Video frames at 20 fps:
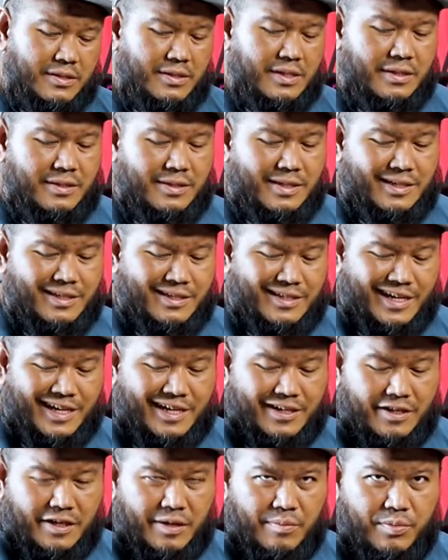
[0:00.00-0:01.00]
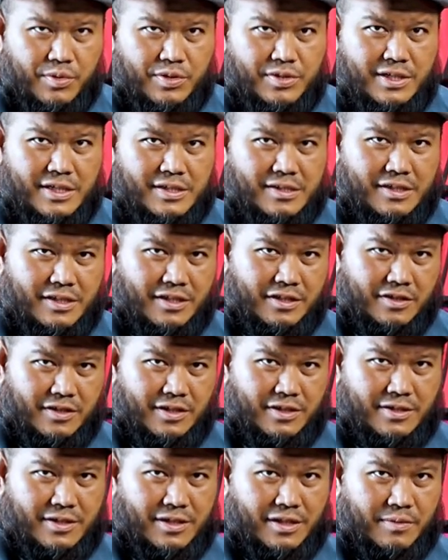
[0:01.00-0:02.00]
It's just that the hardening process
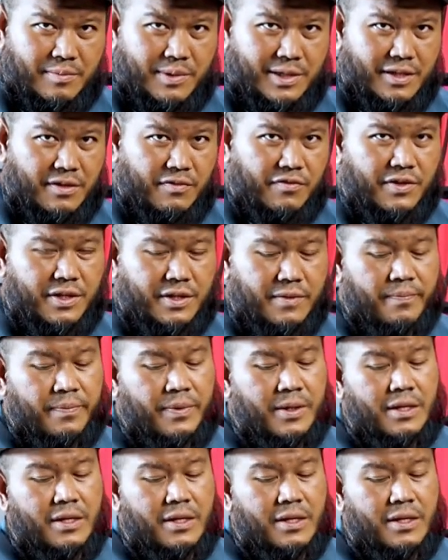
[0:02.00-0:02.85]
is a little bit different.